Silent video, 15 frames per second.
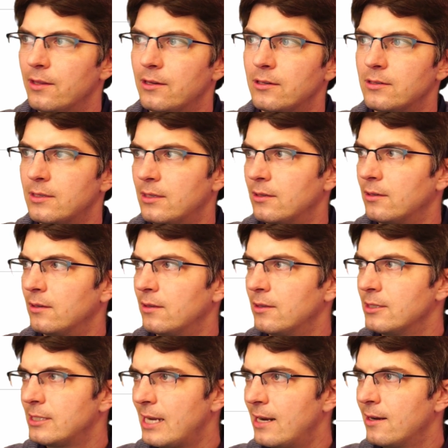There's the
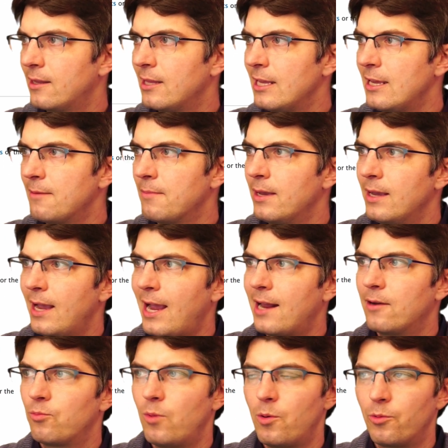the Zen theme,
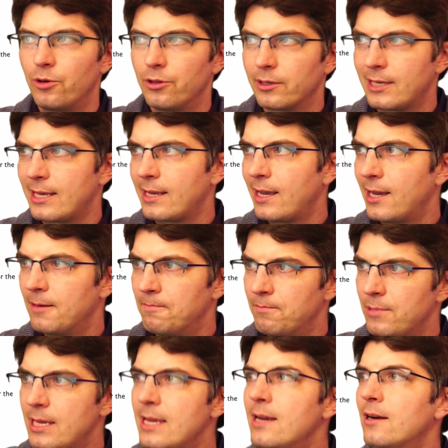and what we're looking at
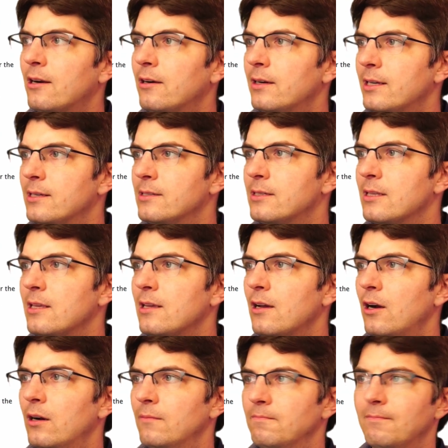here is the
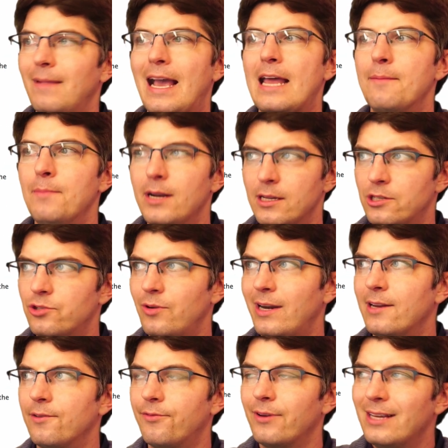
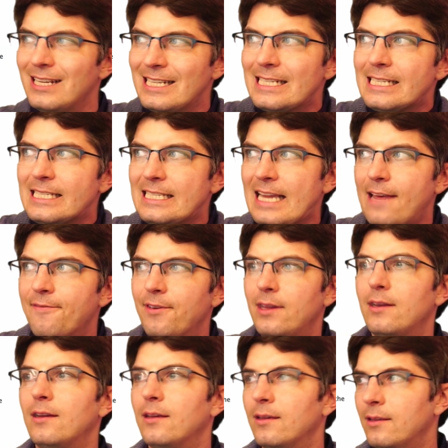administrative
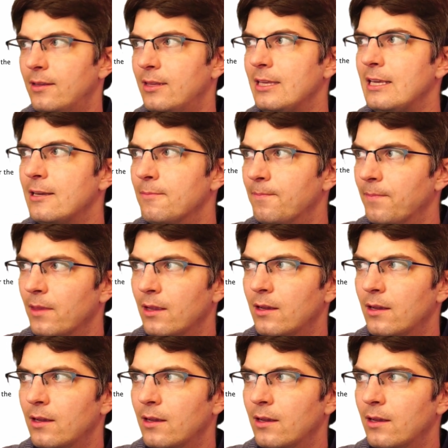seven theme.